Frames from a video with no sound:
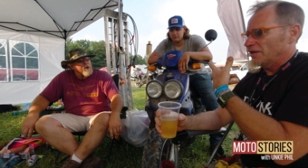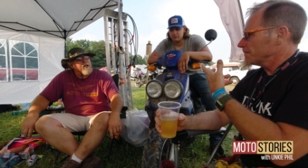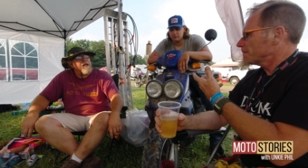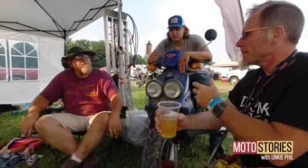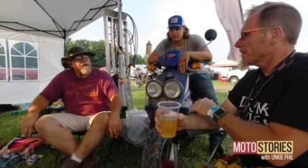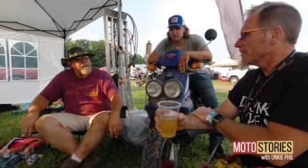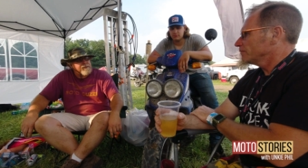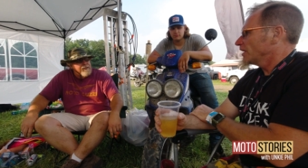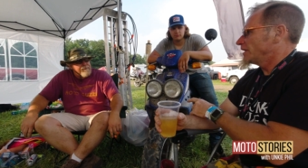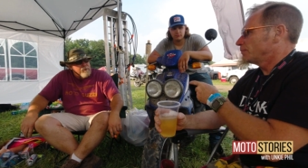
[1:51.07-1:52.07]
brought Lambretta
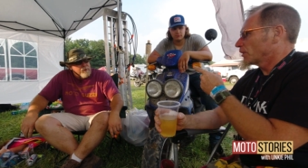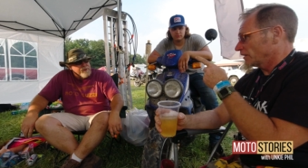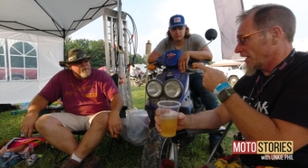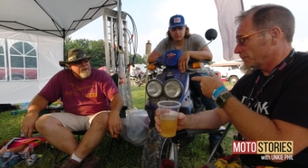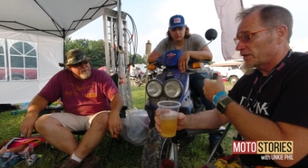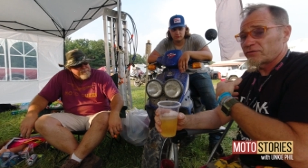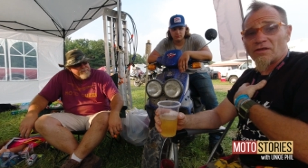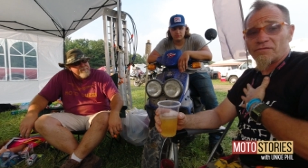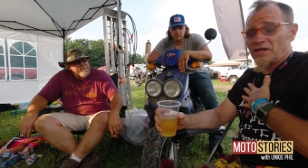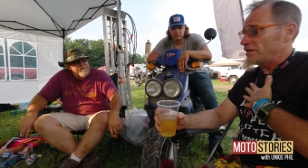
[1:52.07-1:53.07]
stuff. And he brought Lambretta
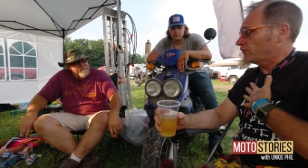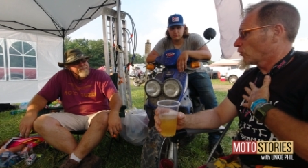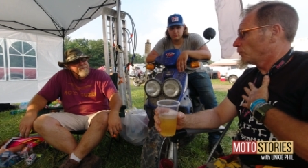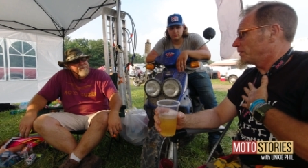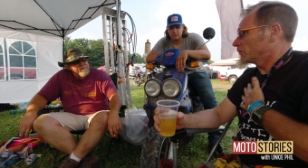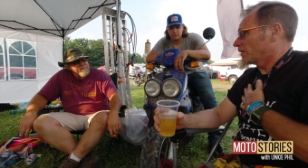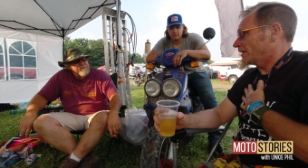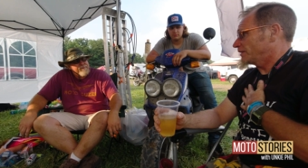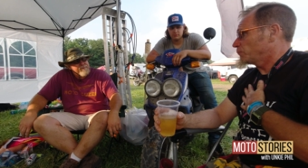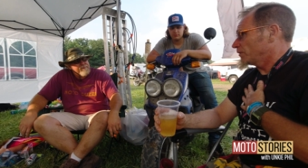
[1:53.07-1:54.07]
stuff, and he sold me a
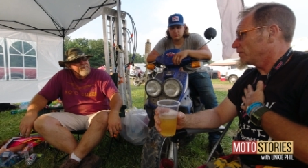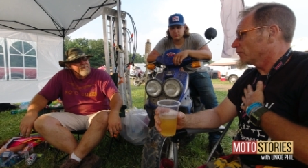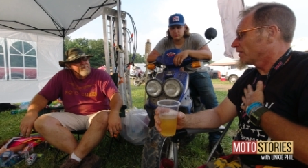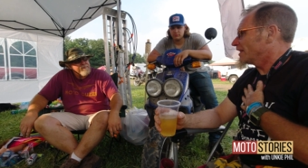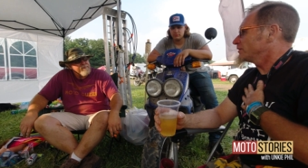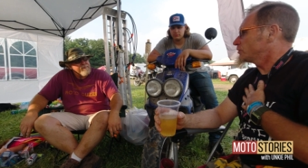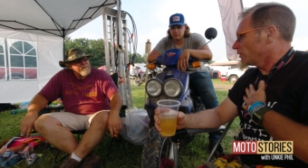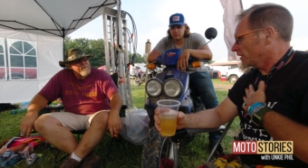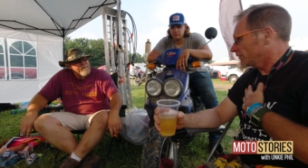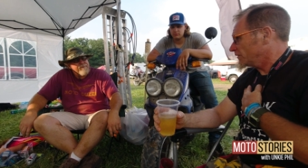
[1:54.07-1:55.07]
Rally
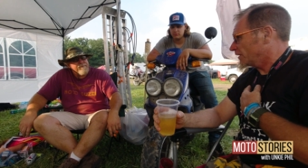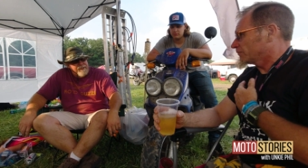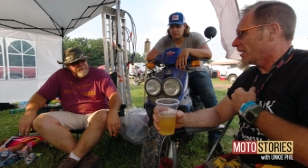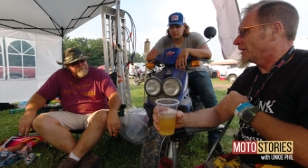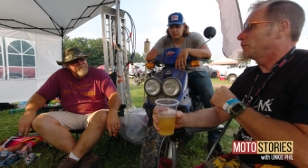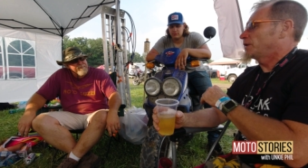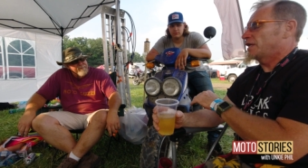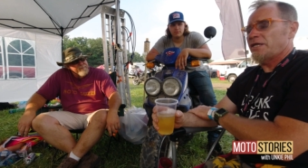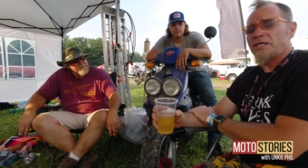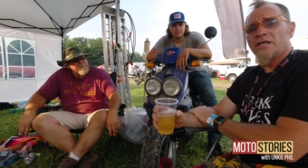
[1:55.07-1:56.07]
200 and a Rally
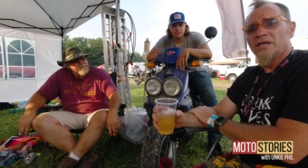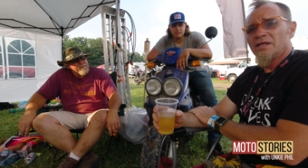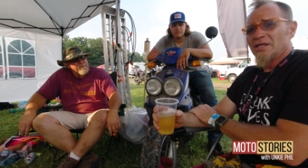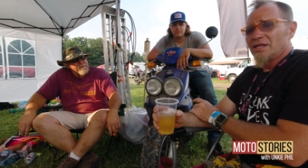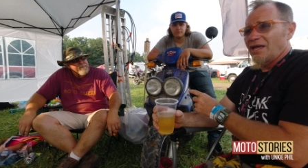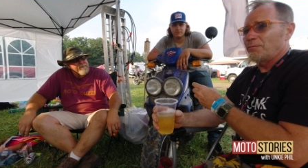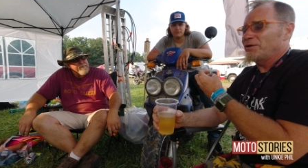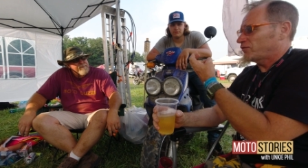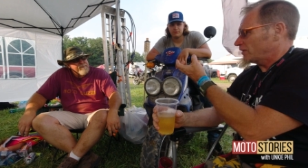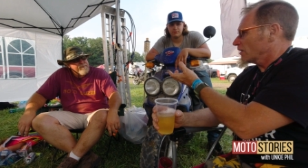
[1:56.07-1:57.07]
180. And
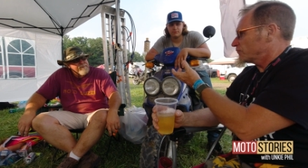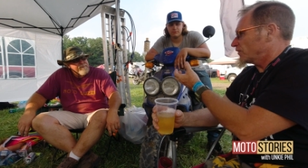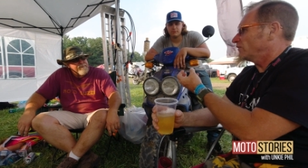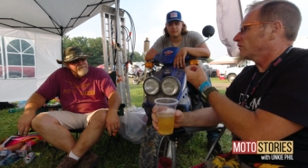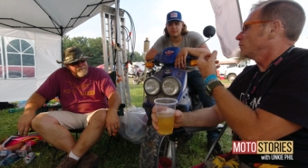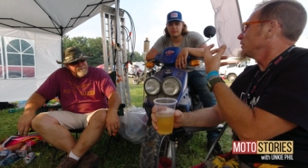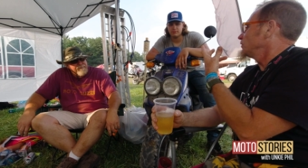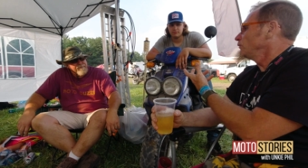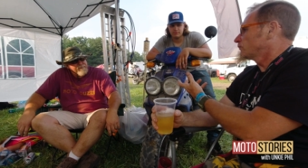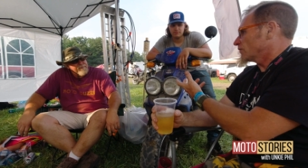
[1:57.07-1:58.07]
we see our friends, and then we
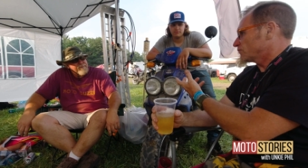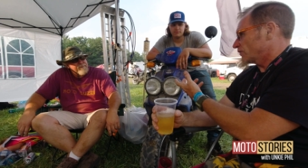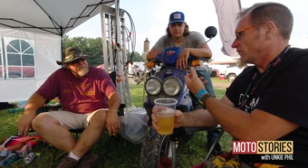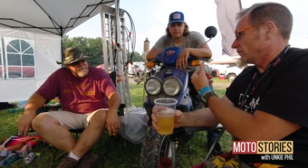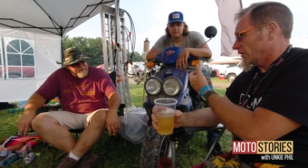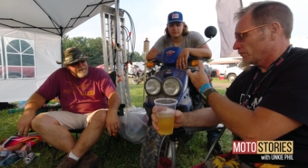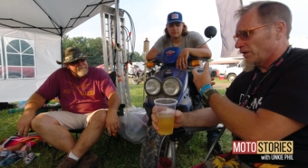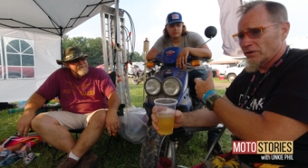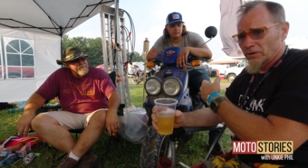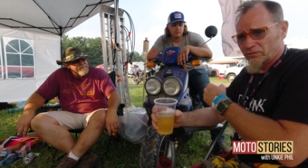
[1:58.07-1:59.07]
lose our friends, and
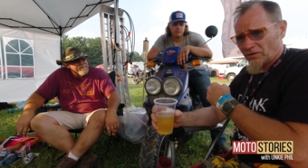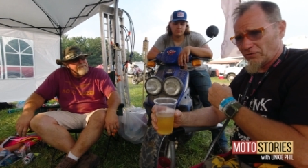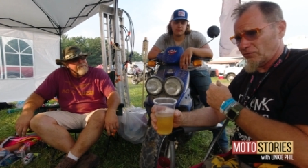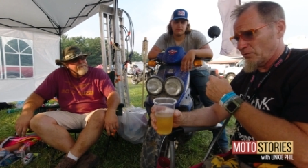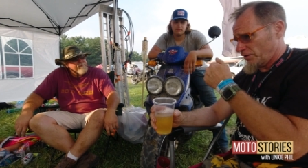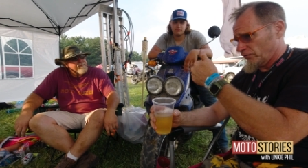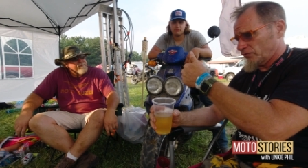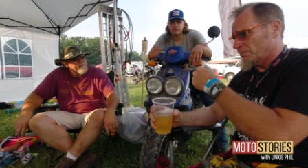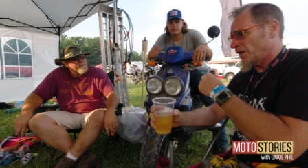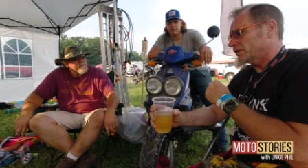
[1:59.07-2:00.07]
it hurts us. So here's
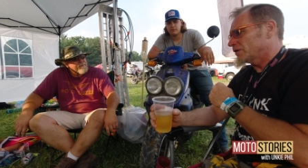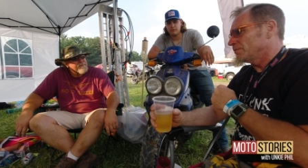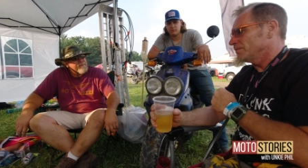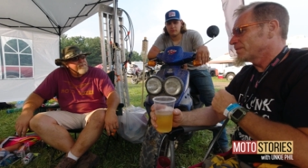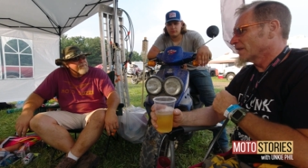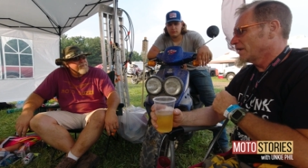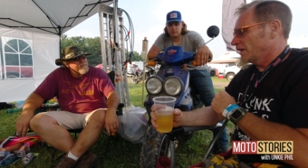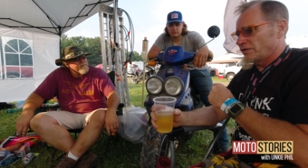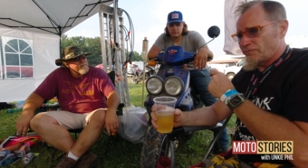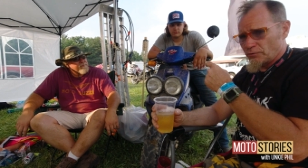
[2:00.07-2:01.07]
to Michael,
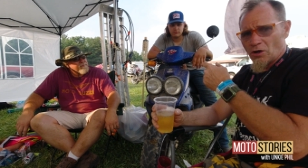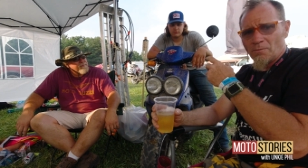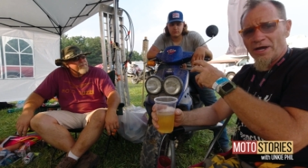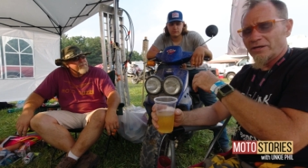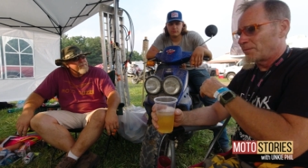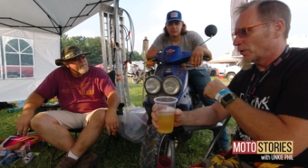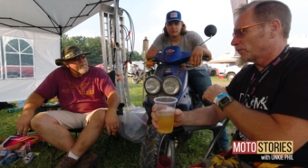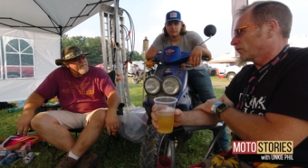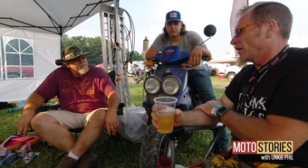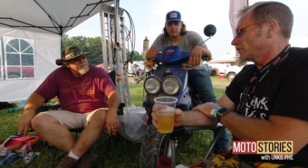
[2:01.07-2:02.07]
and if you know Michael
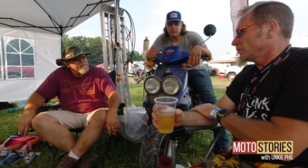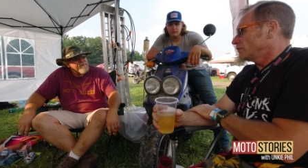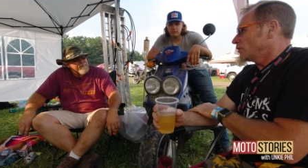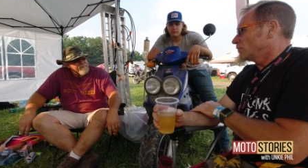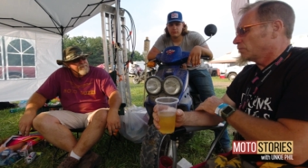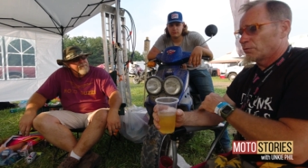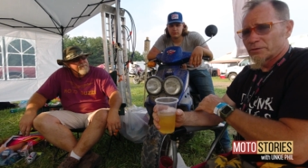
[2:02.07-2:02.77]
Motorcycle, you know who